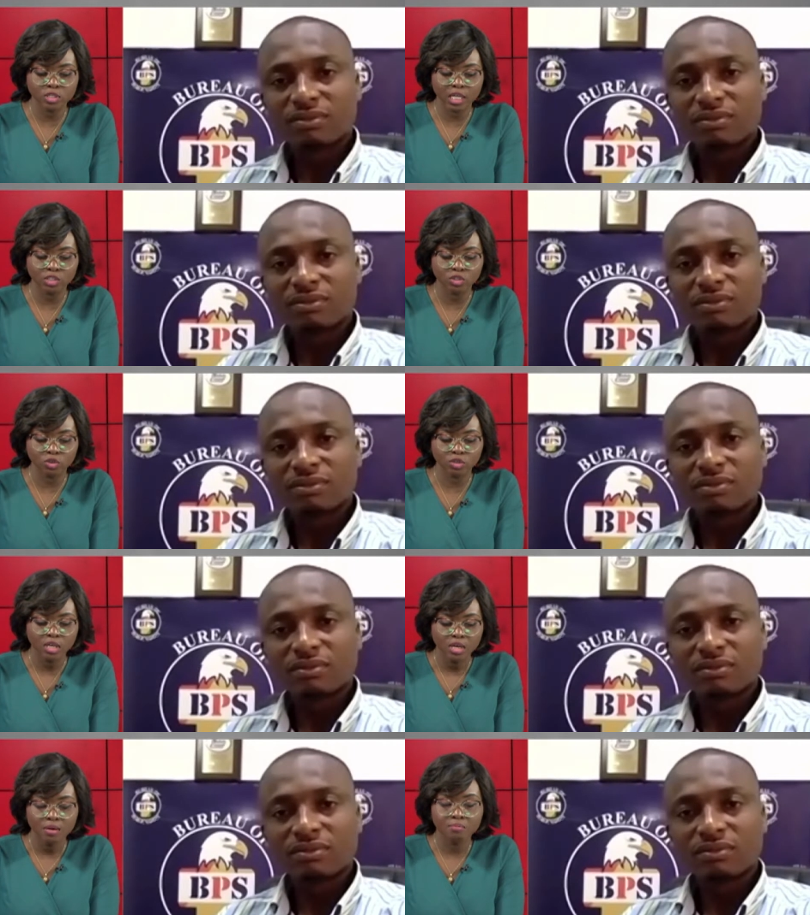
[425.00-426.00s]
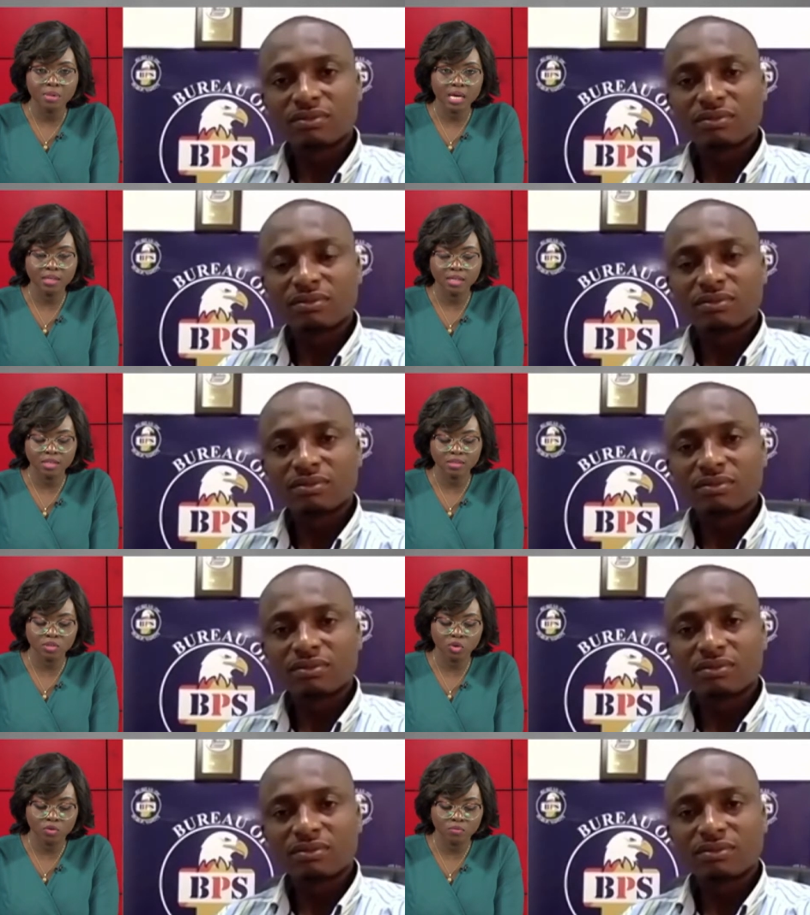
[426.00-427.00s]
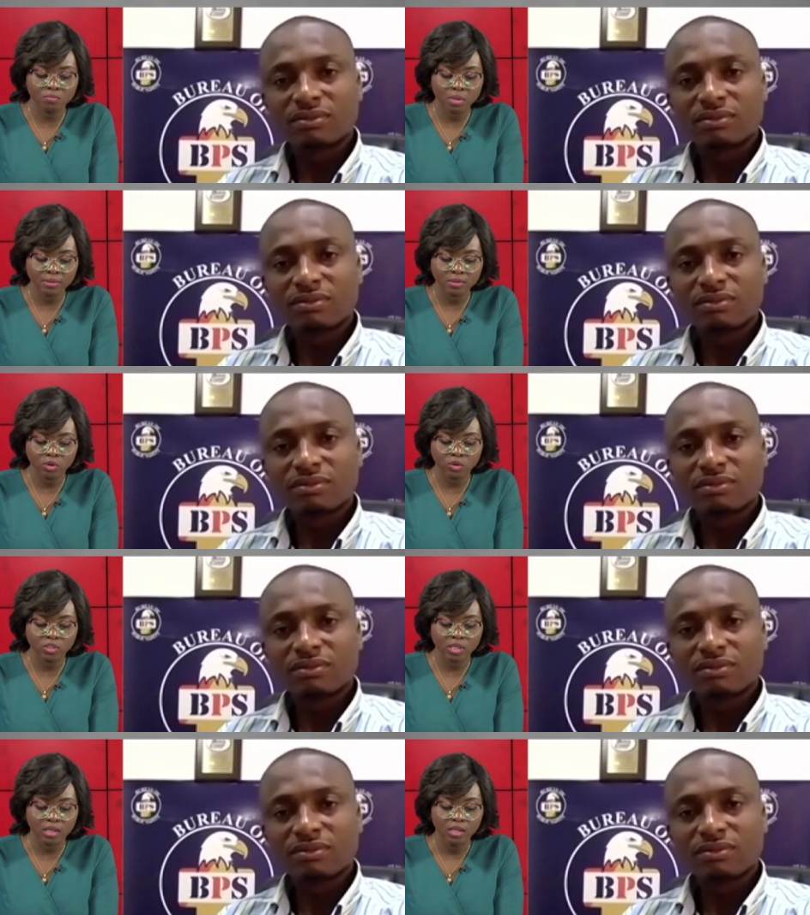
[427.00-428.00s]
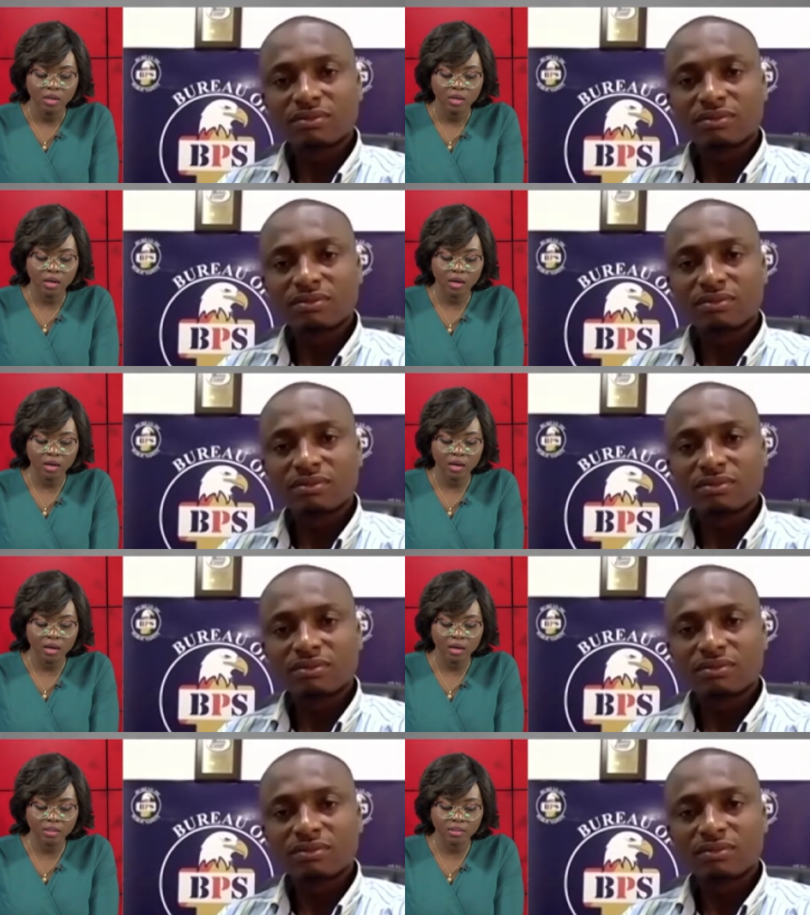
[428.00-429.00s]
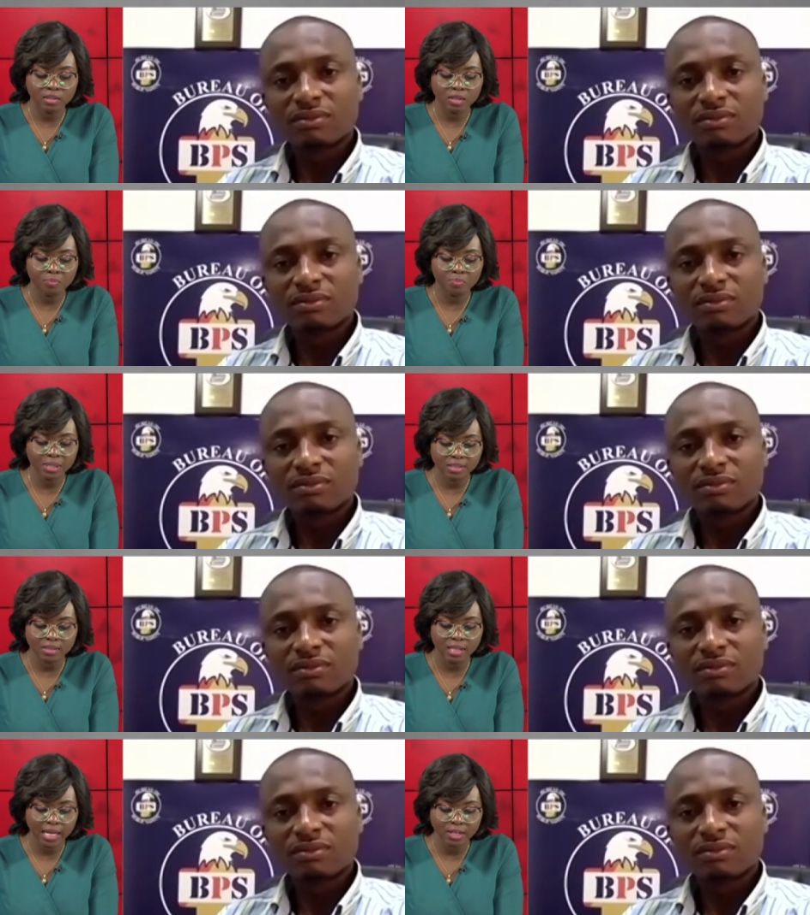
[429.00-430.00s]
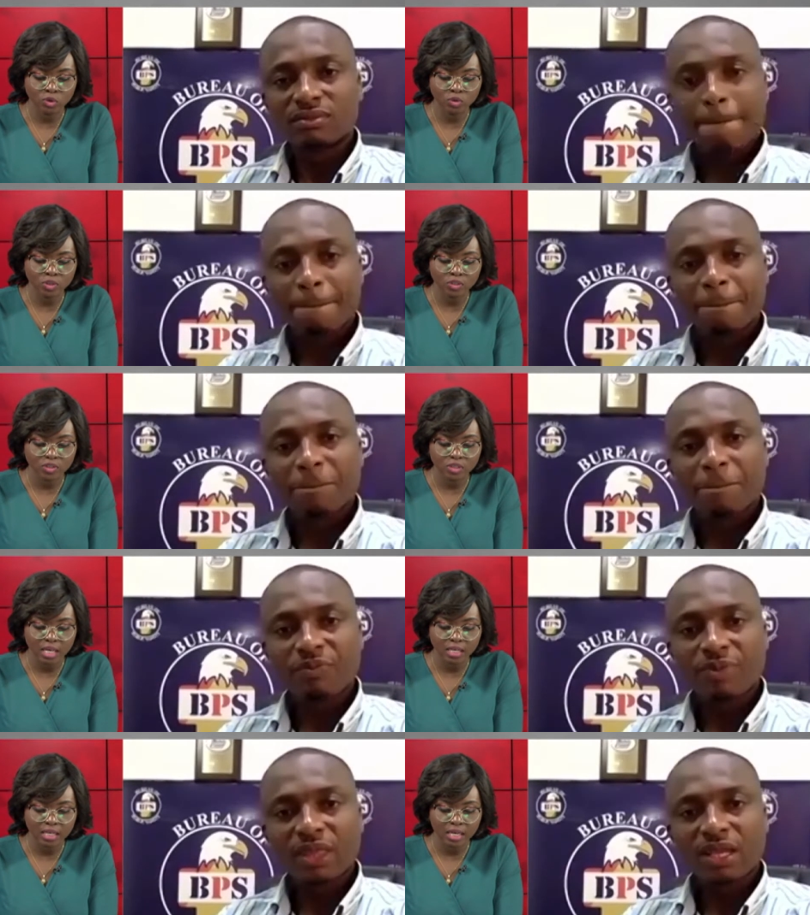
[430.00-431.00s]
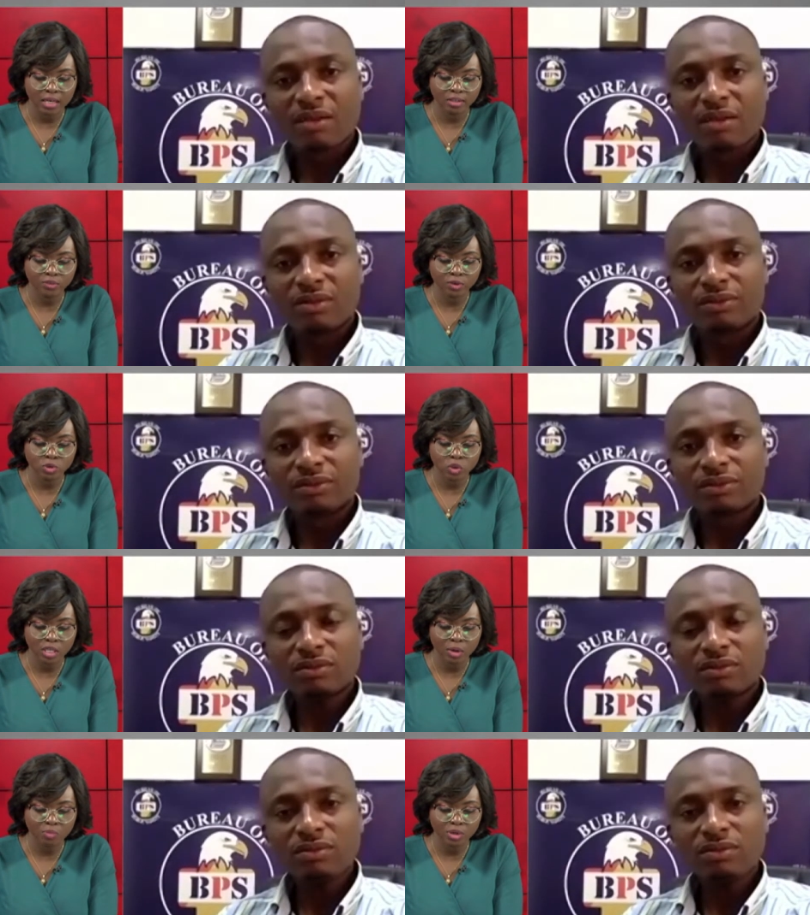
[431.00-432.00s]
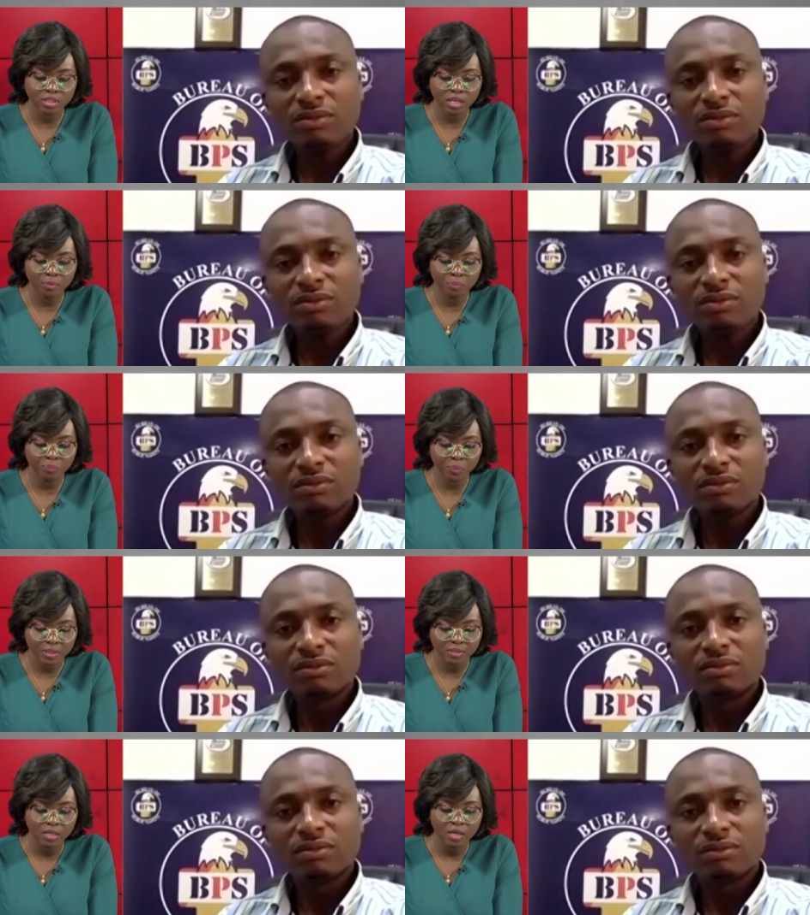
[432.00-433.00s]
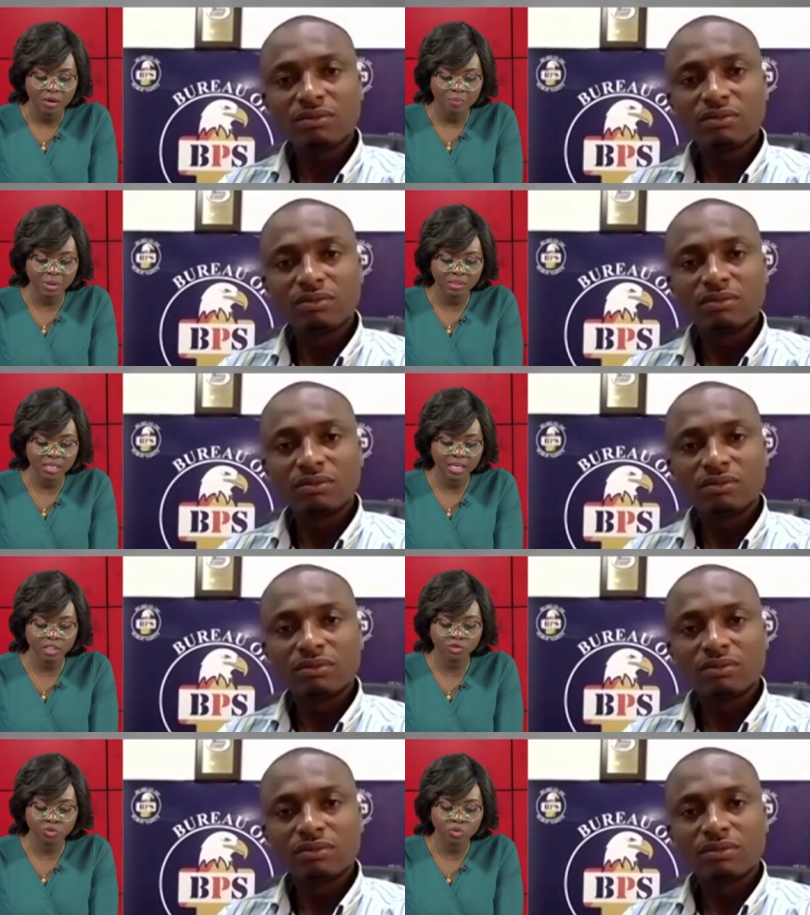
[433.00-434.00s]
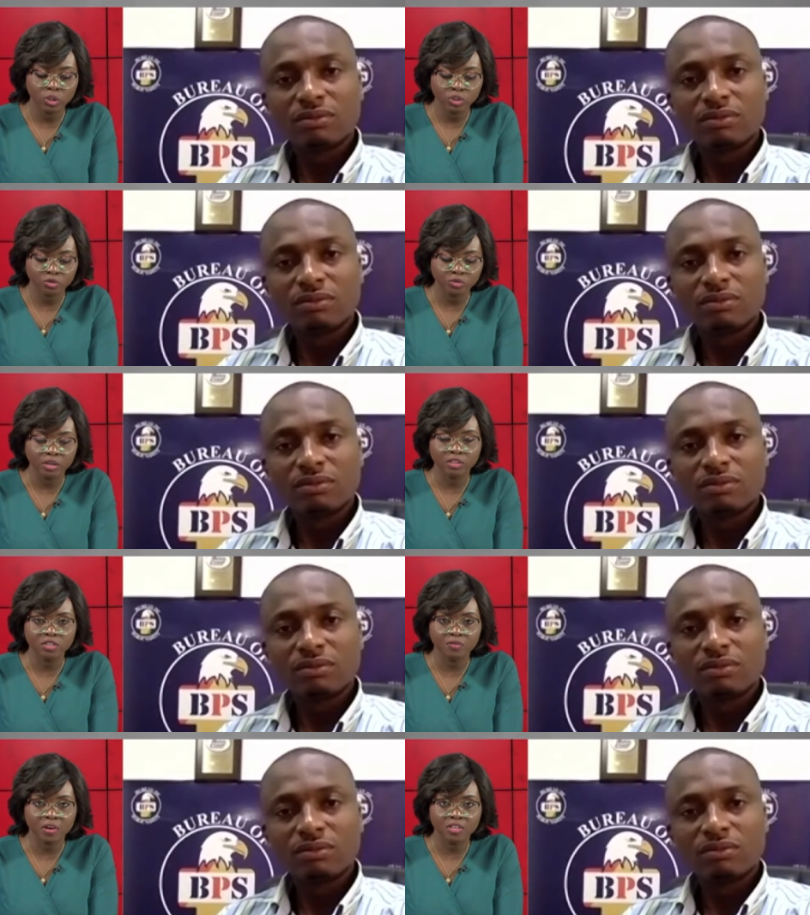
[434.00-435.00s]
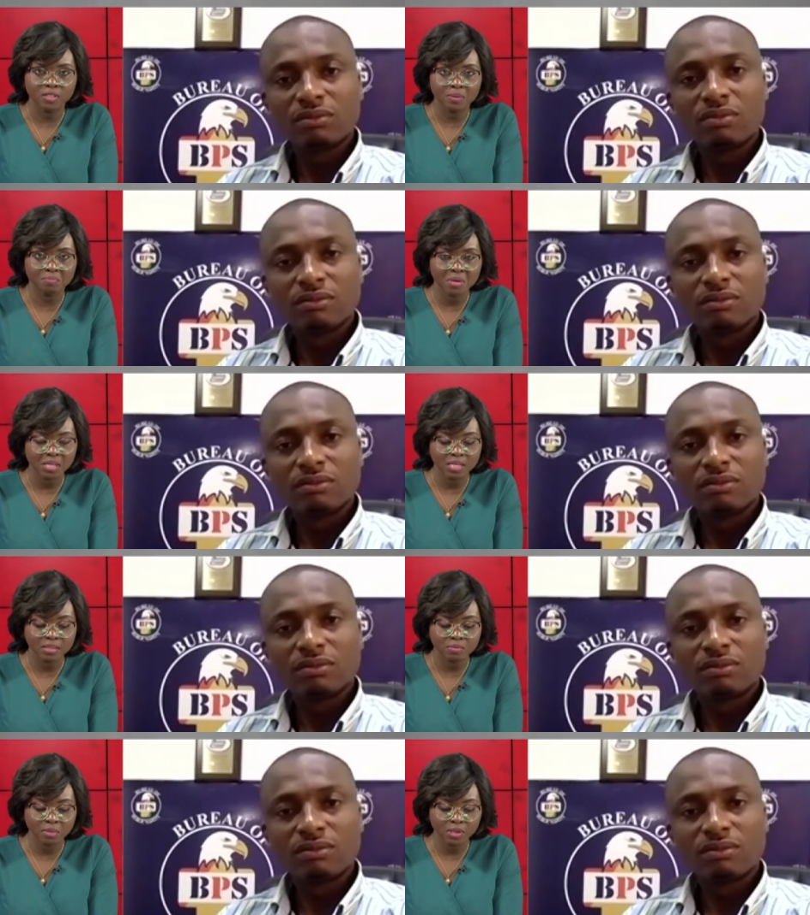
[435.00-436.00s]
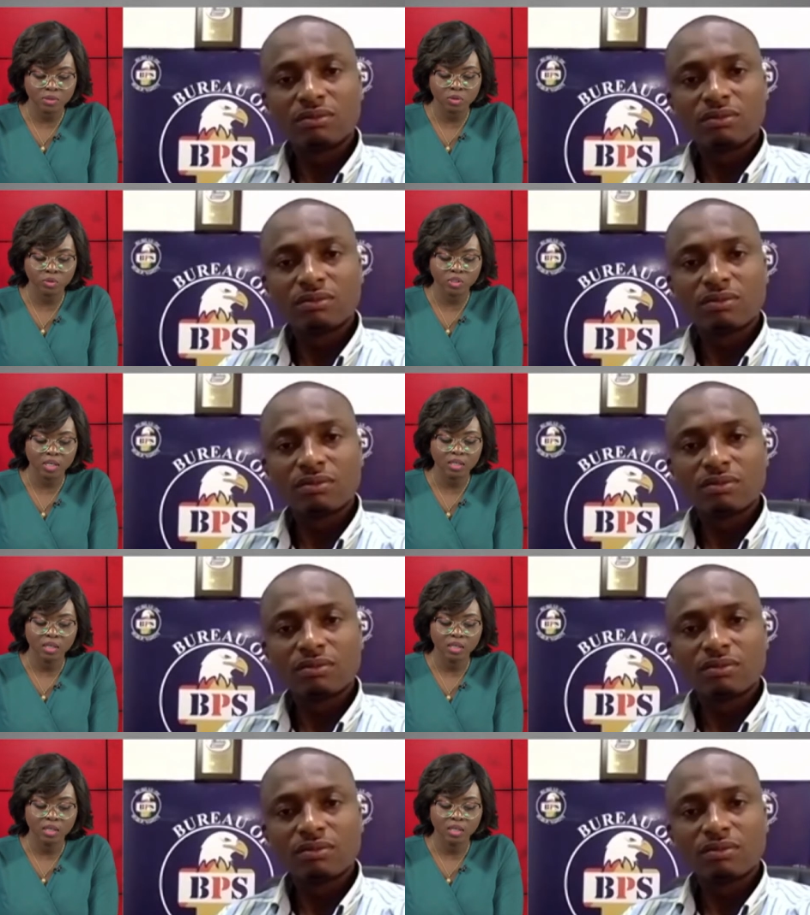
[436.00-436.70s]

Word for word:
Speaker 1: touched on murders, on manslaughter. Uh, there's a bit that I don't understand, and I'd like for you to elaborate a bit. But take us through what you found as far as the murders, manslaughter,